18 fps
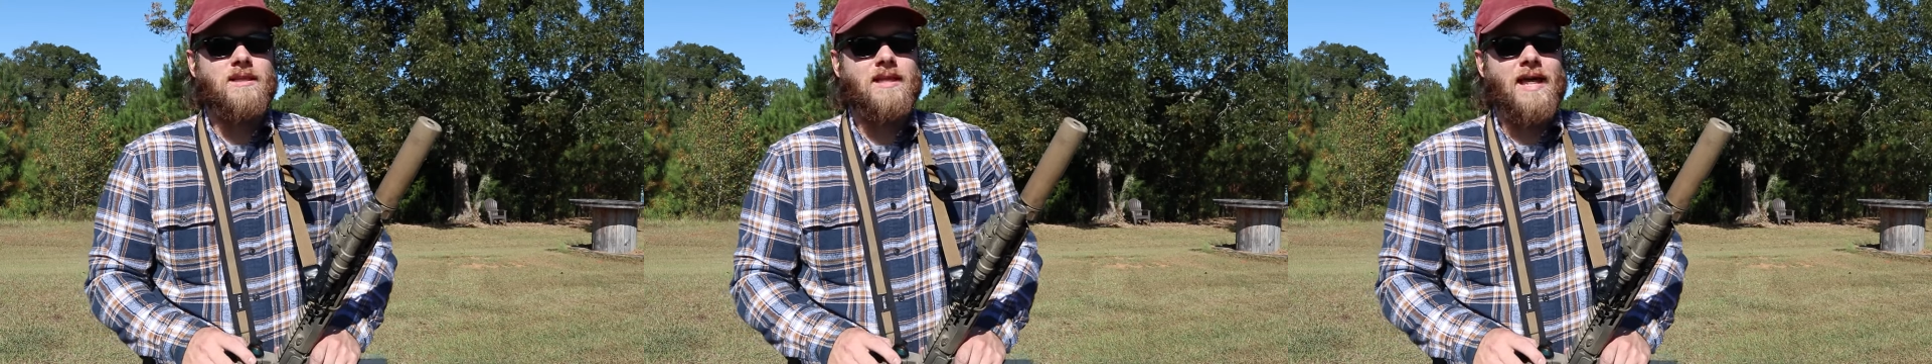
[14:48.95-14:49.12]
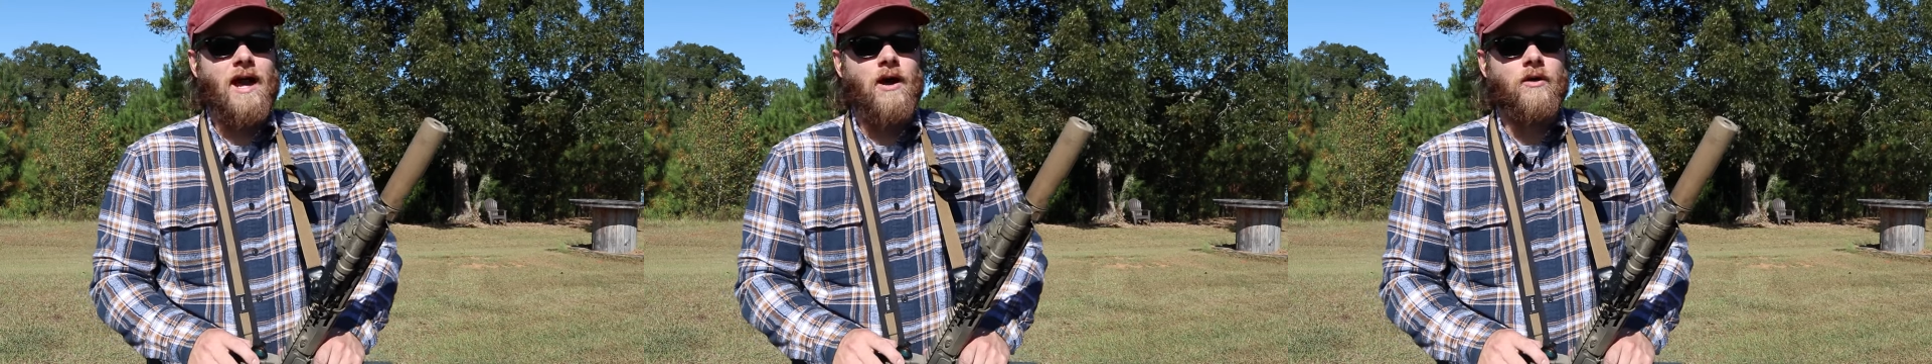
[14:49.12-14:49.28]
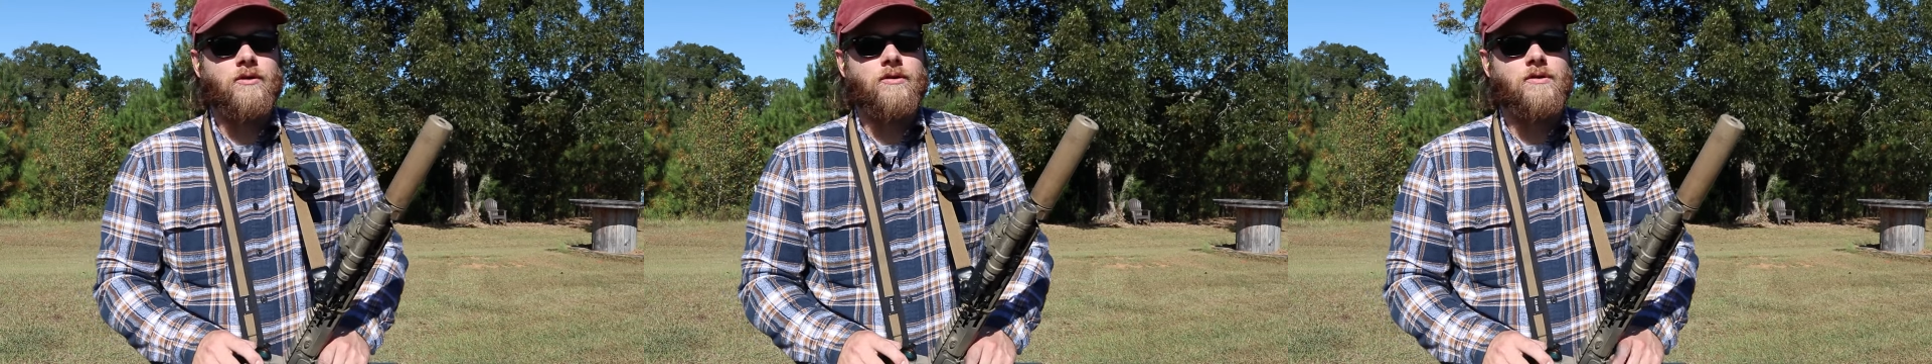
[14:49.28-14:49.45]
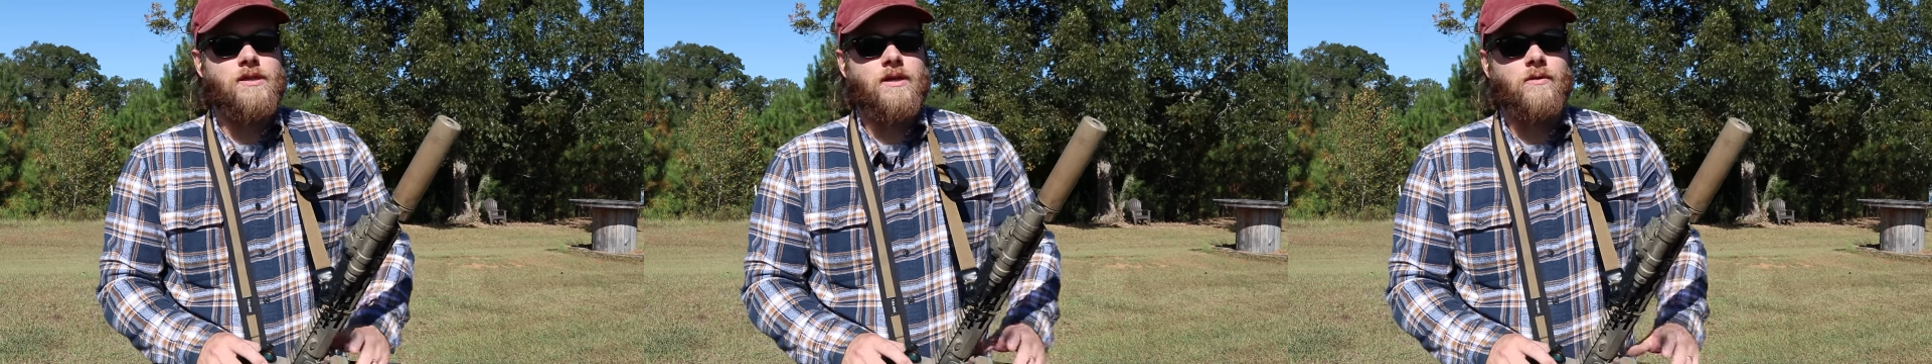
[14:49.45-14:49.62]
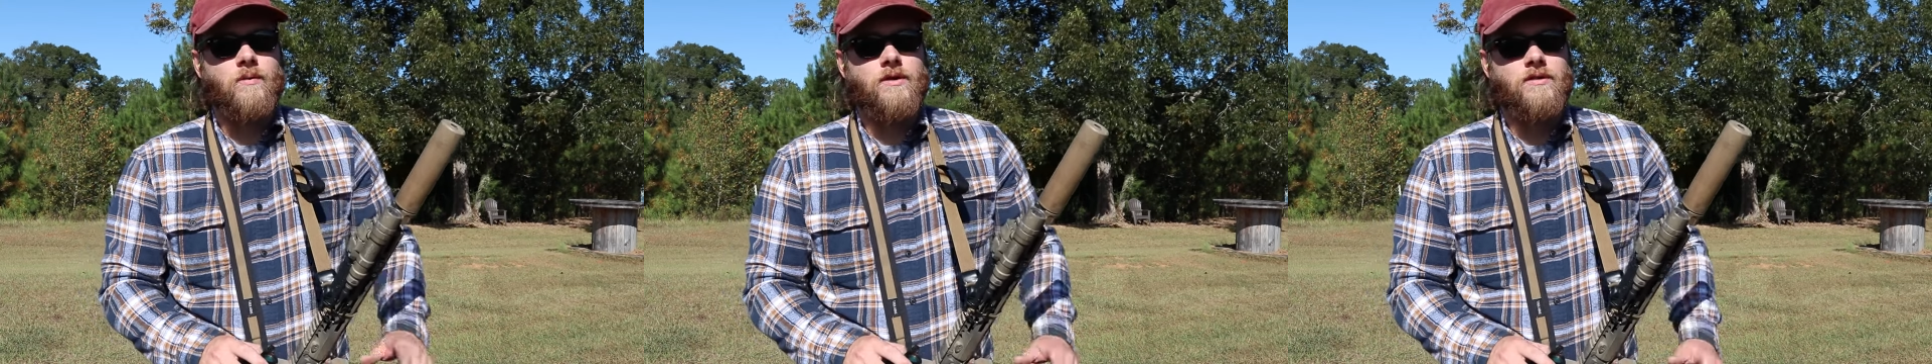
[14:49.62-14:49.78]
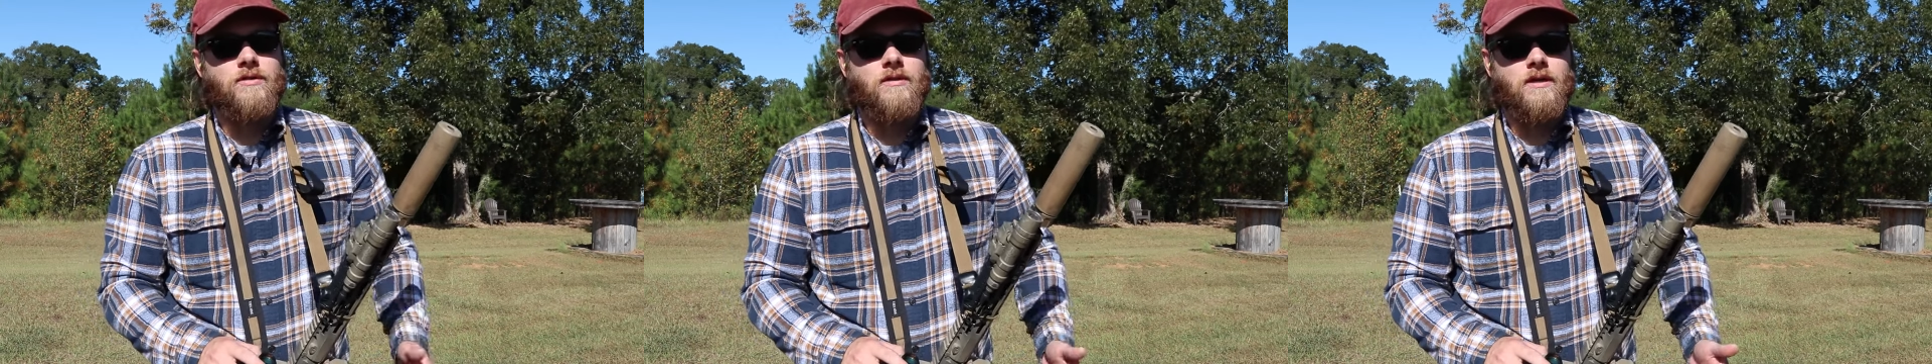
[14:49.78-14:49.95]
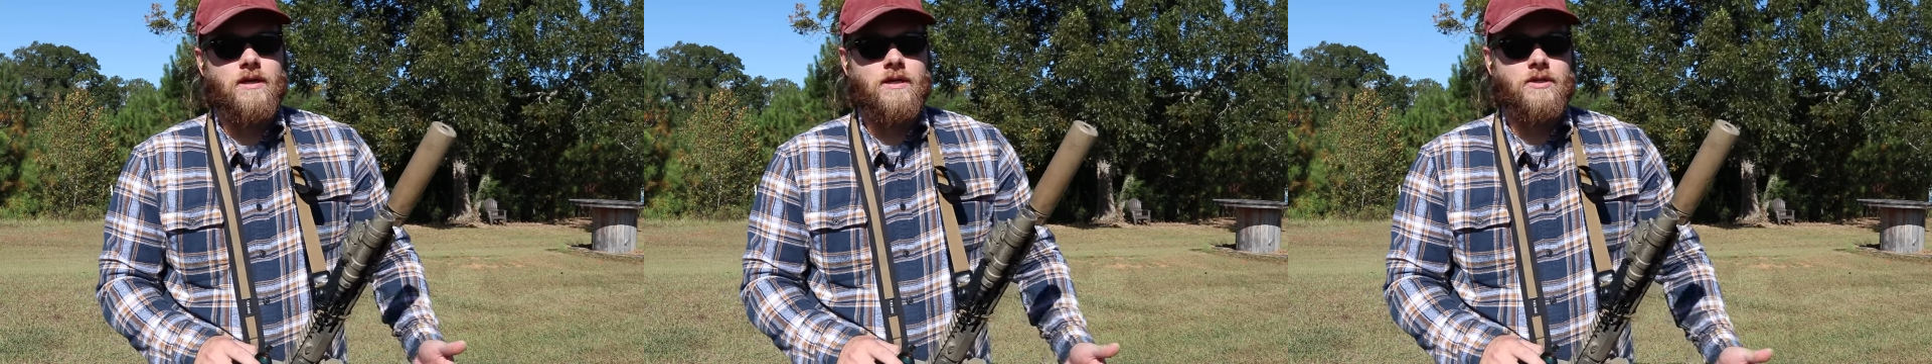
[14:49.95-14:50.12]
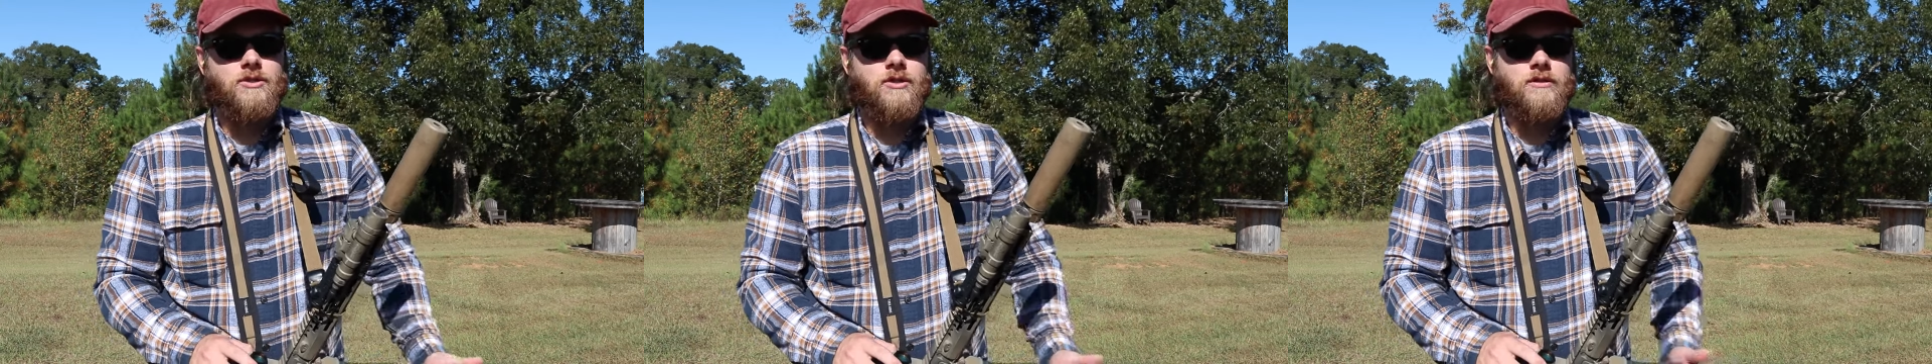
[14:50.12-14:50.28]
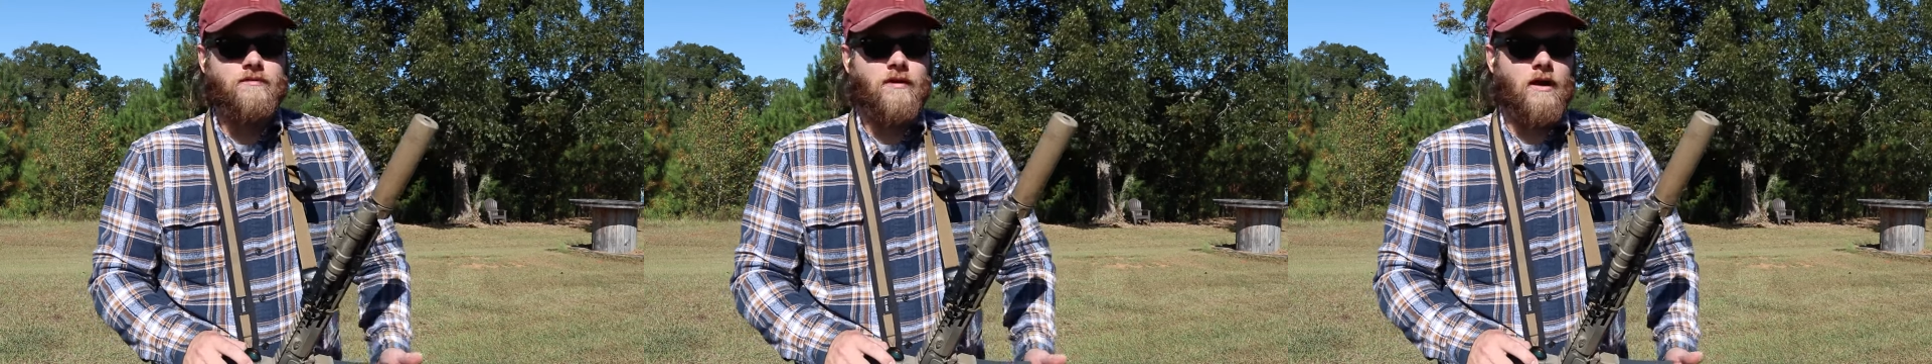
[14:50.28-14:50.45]
louder than with the
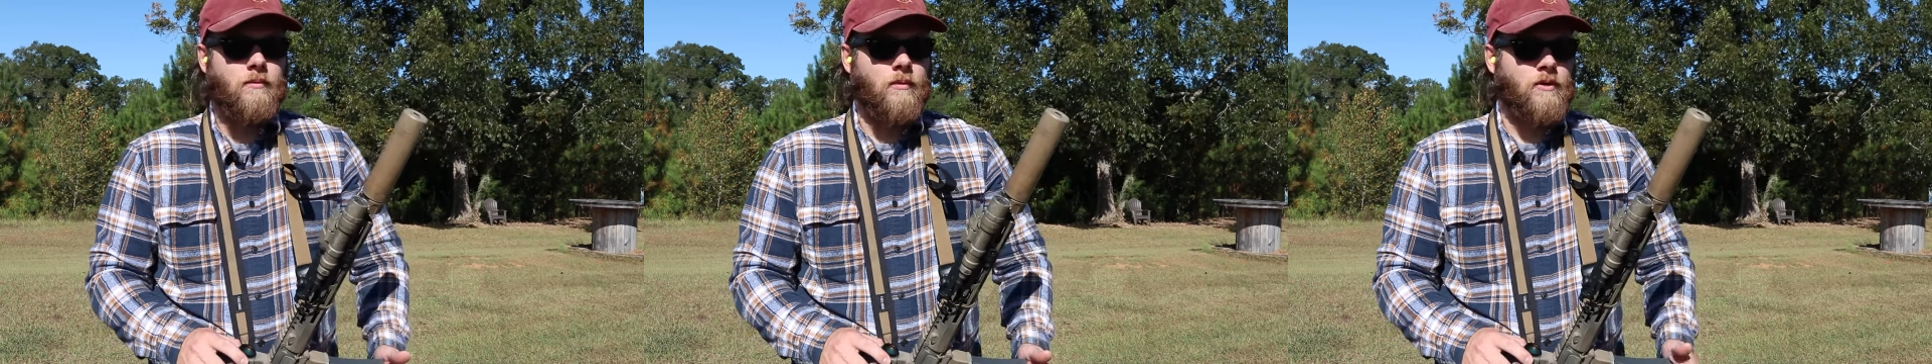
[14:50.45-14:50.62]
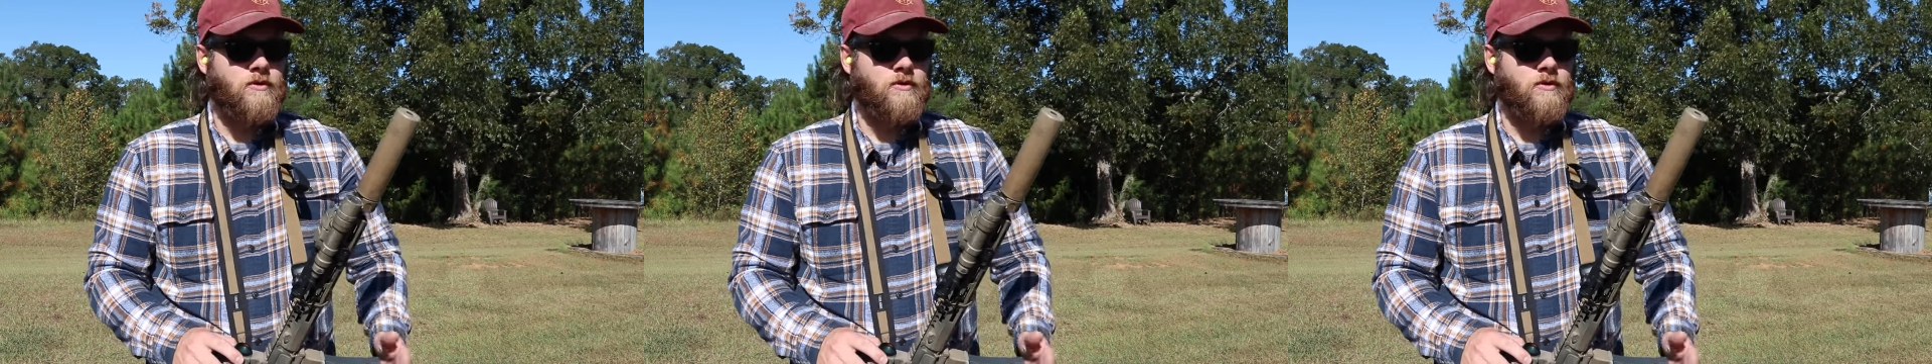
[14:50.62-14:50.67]
Surefire